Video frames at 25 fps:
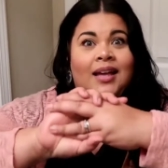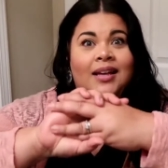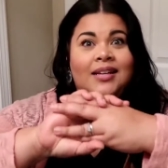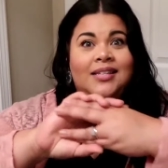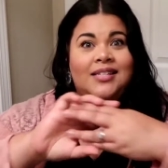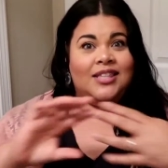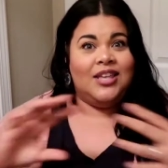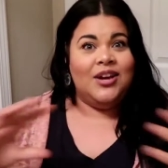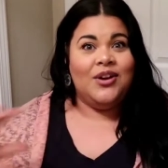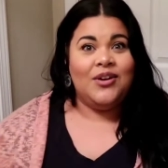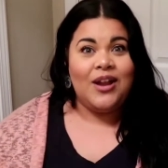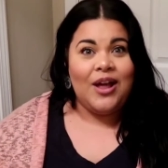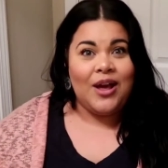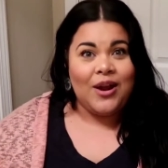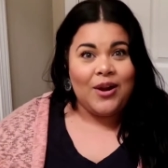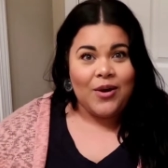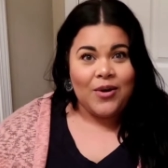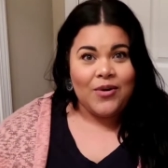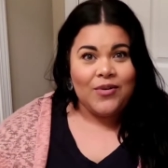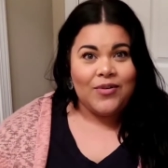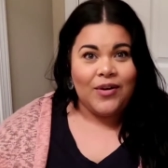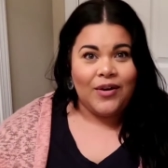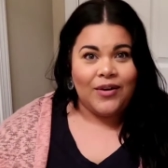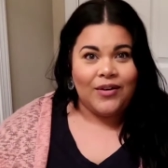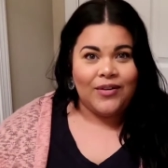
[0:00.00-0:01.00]
it's still not
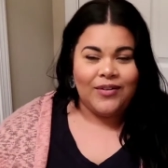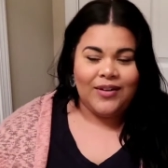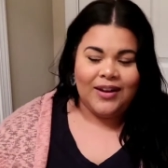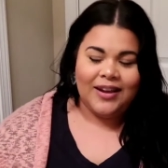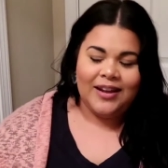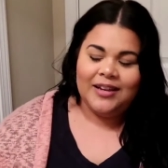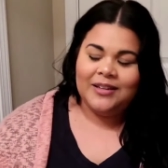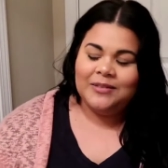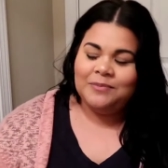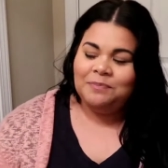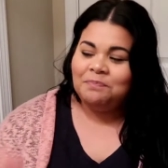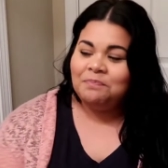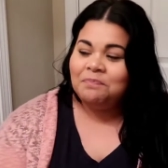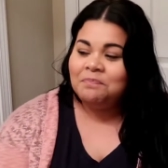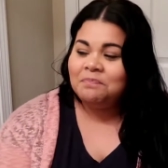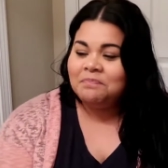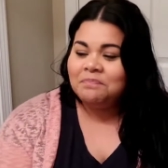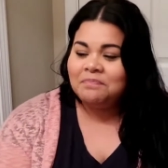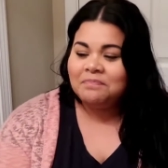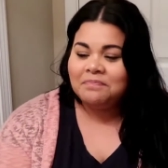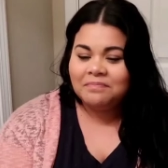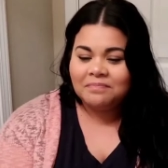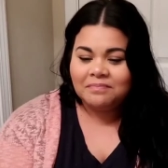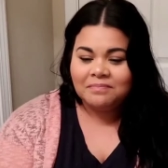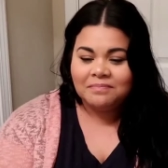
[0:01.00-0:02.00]
over right
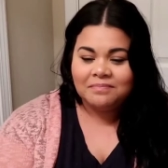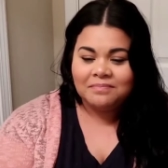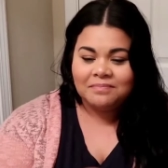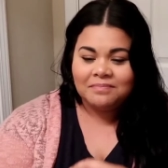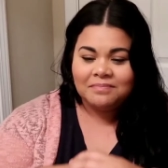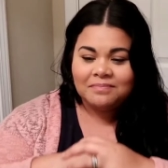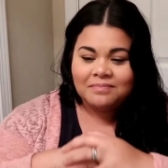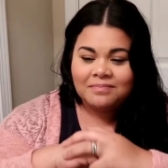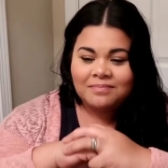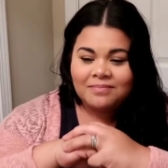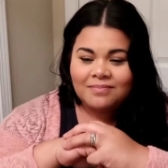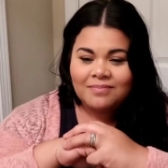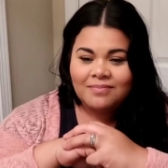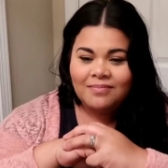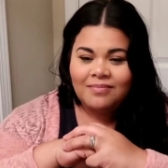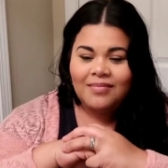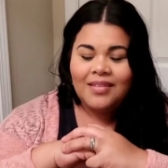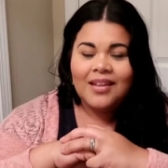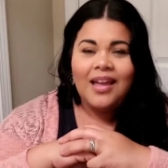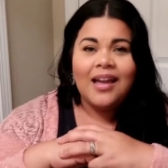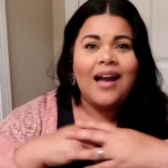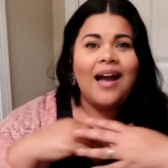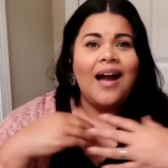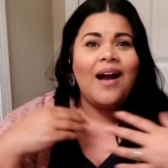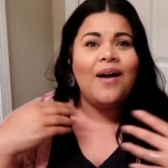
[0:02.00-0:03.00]

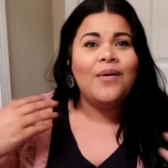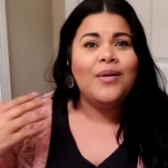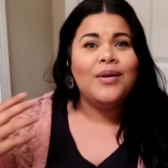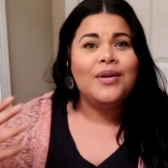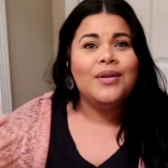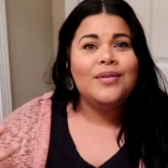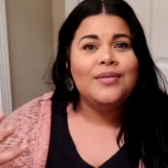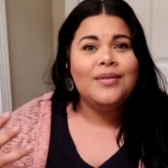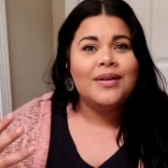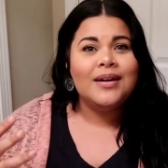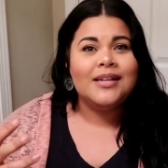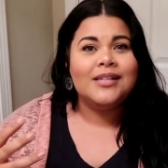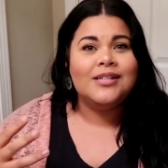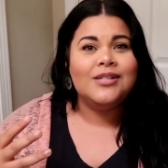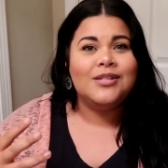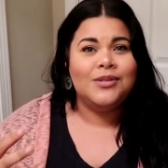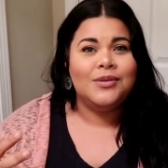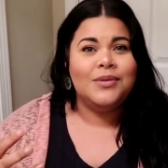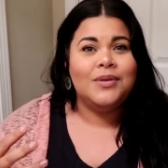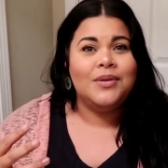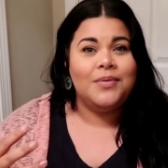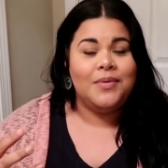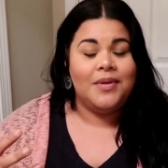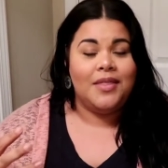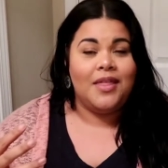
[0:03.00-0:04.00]
how are you guys
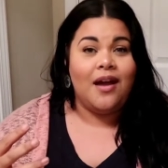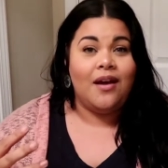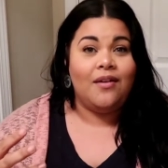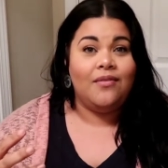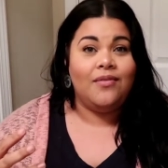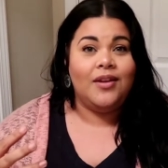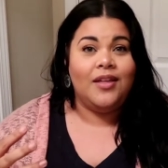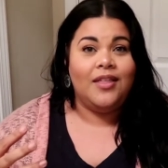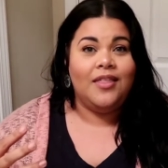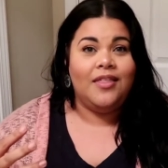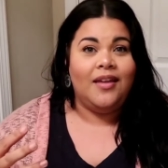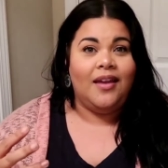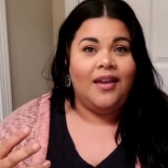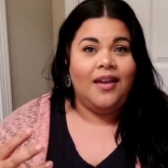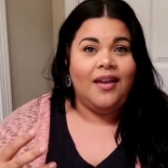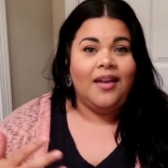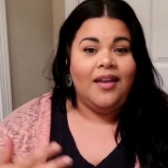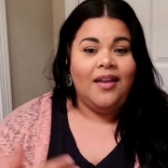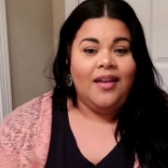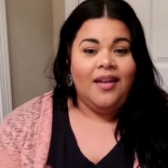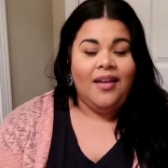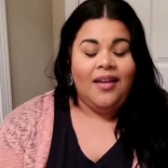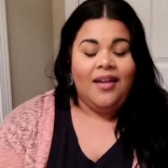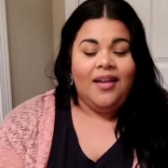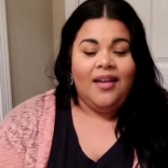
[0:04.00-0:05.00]
doing with everything
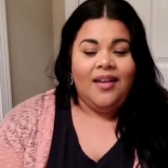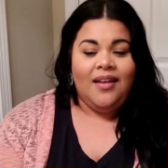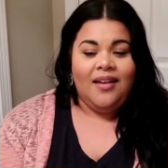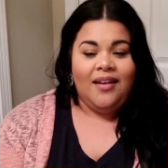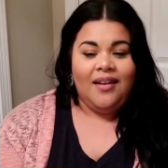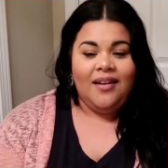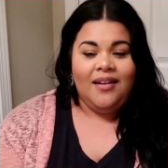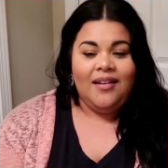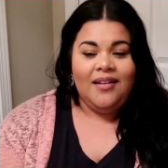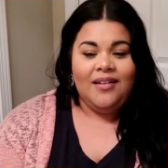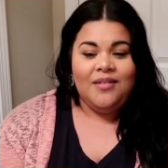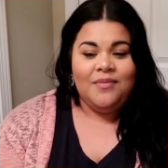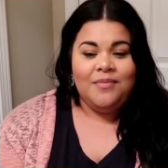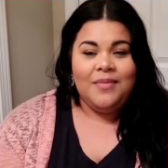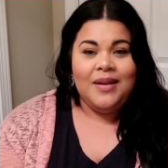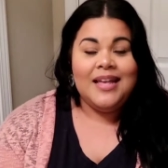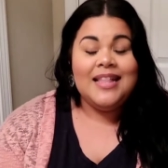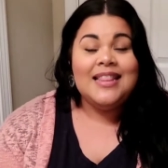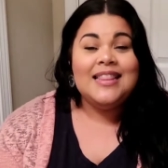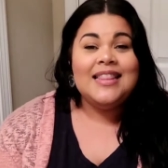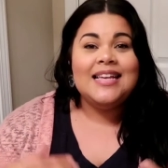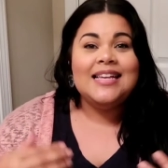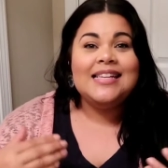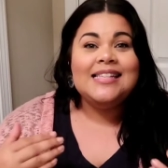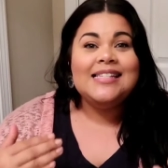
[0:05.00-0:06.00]
um,
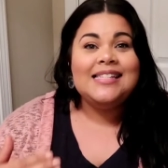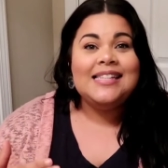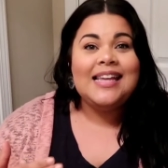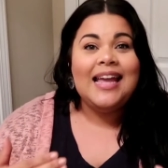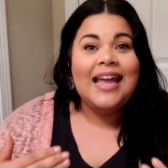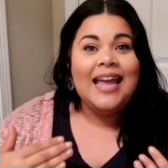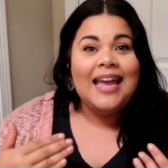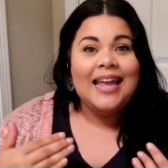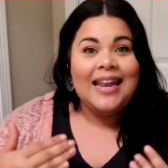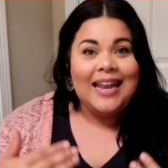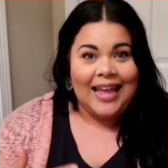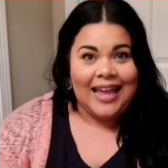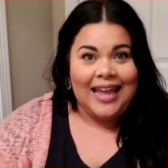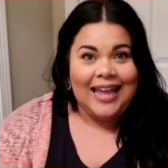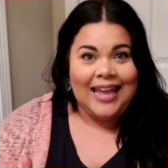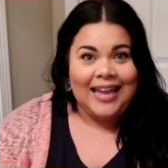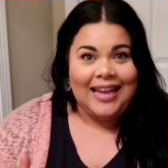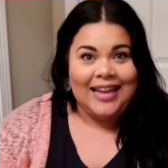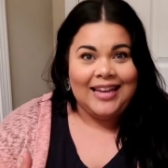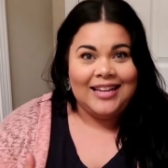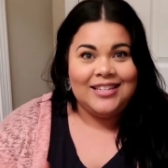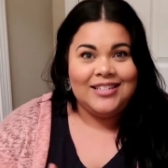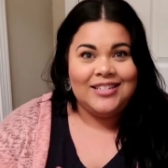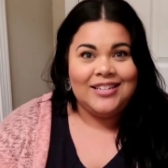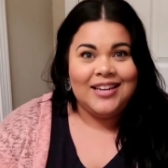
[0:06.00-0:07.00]
in this day and
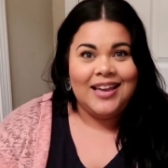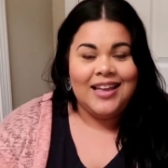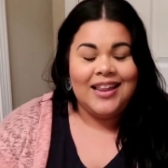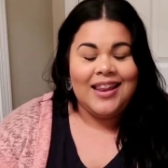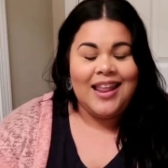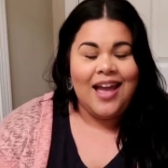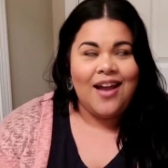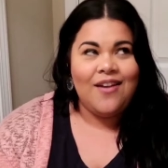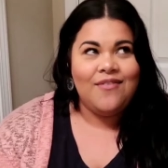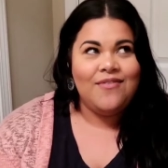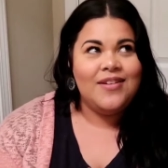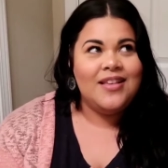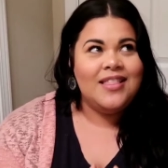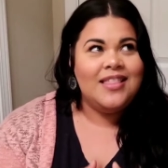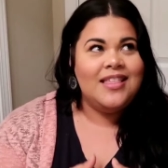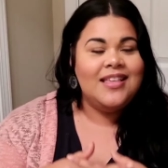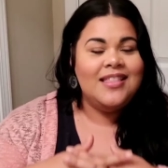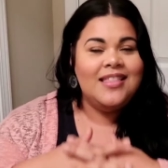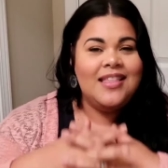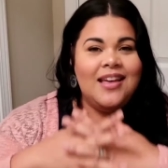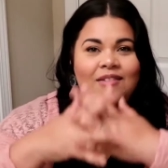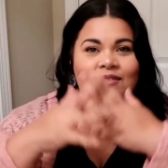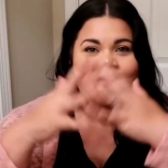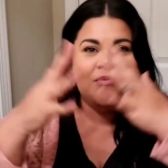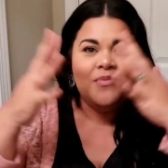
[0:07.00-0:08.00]
age and
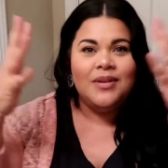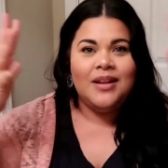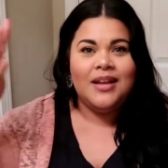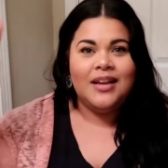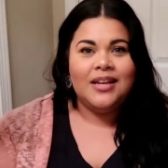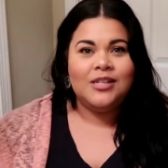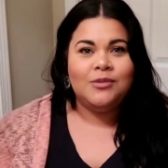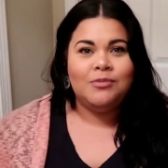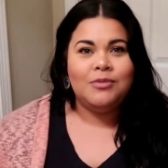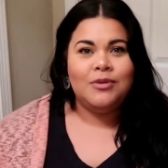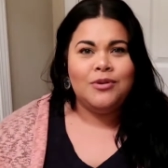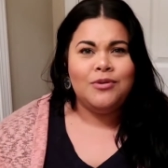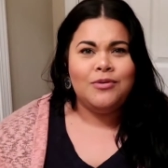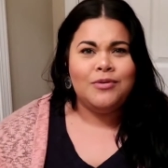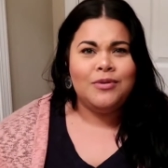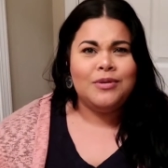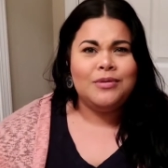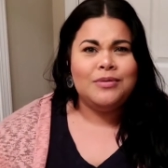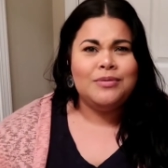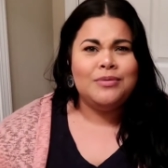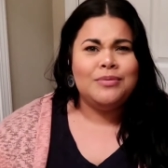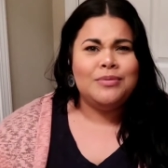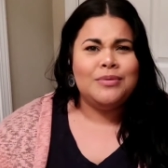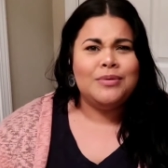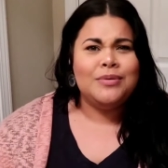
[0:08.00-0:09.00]
everything that everybody has been
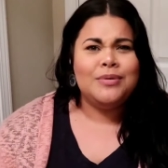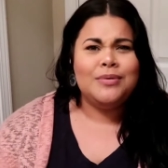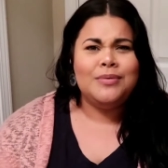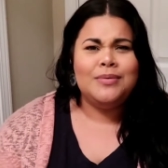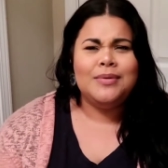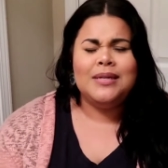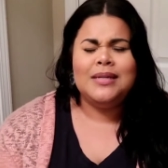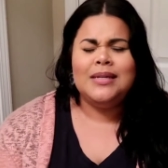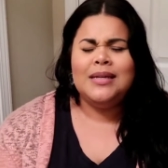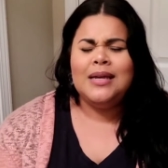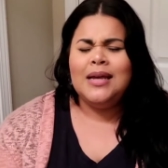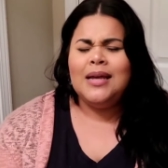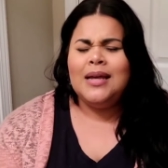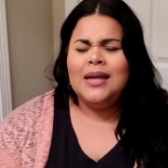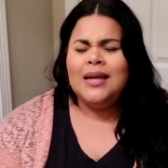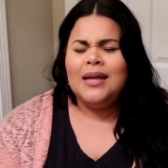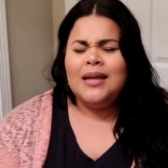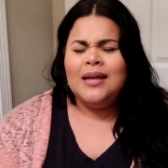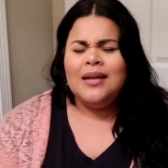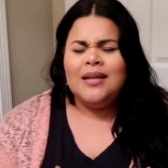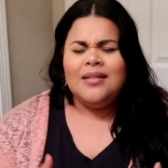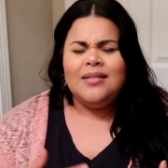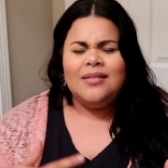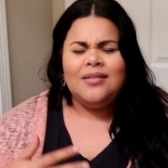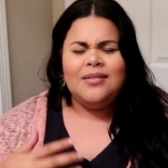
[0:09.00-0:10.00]
going through and
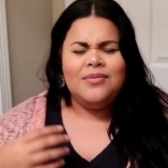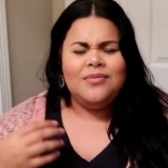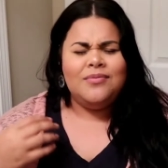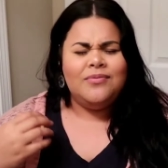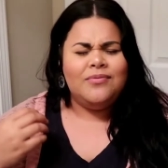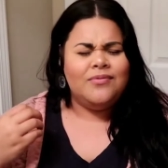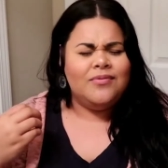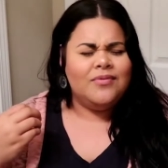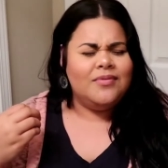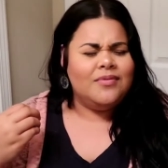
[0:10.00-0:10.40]
the